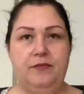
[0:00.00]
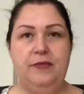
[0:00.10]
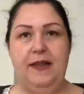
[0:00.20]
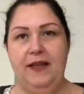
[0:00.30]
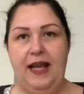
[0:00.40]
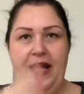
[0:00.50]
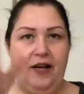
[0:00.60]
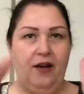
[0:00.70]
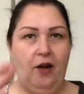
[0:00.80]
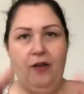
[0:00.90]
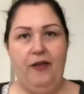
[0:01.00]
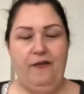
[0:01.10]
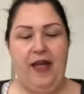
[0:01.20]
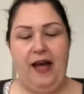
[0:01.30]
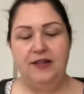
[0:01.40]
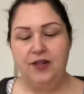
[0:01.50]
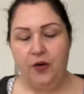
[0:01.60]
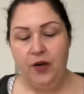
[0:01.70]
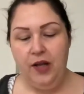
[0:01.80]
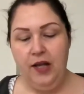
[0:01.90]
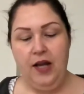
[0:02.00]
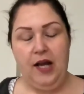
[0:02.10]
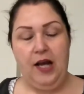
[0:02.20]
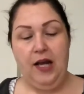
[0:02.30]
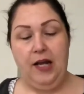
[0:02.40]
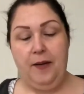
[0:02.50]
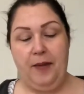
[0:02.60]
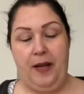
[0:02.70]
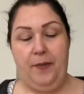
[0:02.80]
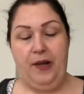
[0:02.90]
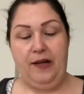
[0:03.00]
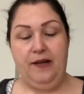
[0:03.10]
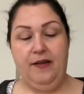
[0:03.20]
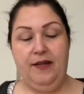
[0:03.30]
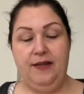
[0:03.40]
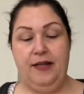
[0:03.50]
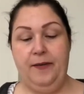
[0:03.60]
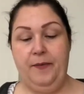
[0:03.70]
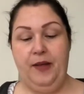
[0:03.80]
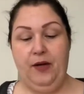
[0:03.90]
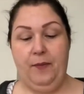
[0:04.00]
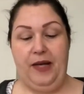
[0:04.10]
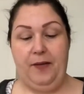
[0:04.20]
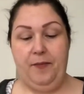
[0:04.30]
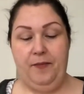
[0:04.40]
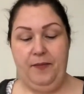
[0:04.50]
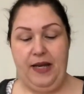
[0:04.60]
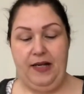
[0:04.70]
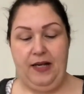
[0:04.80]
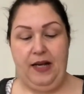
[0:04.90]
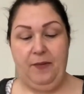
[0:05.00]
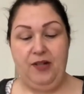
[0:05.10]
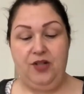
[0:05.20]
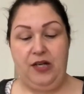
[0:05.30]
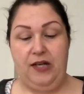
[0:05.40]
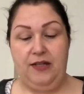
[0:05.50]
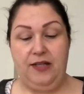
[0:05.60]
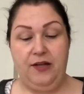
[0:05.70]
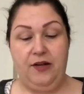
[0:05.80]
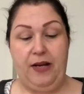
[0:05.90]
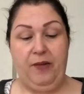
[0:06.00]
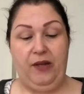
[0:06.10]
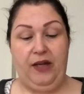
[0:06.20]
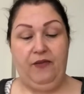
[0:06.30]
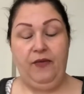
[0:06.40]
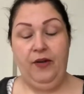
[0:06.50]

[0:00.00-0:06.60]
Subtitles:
and then edit all of that. So I picked this up. It'll make editing much easier, I believe.